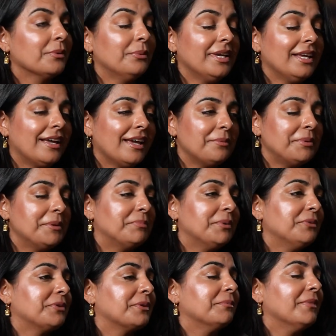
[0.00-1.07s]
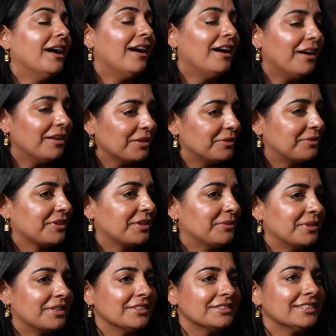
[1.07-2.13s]
We get people from all over the
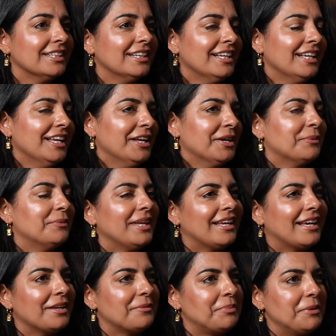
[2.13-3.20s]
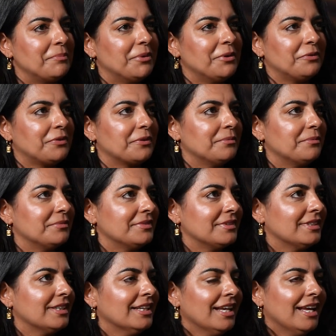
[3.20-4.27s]
world. We get people
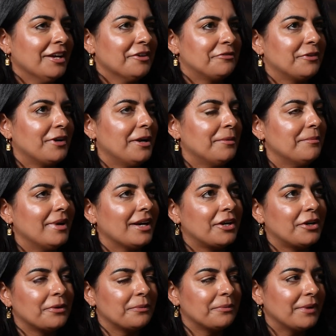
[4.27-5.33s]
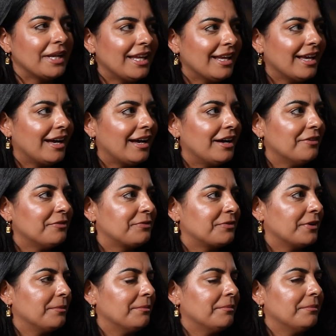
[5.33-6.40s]
from Korea,
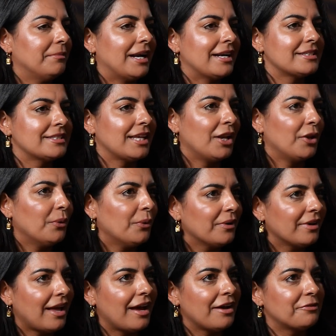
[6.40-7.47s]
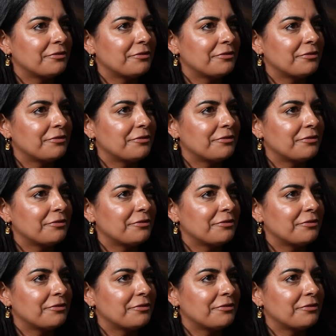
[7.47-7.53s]
from Barcelona,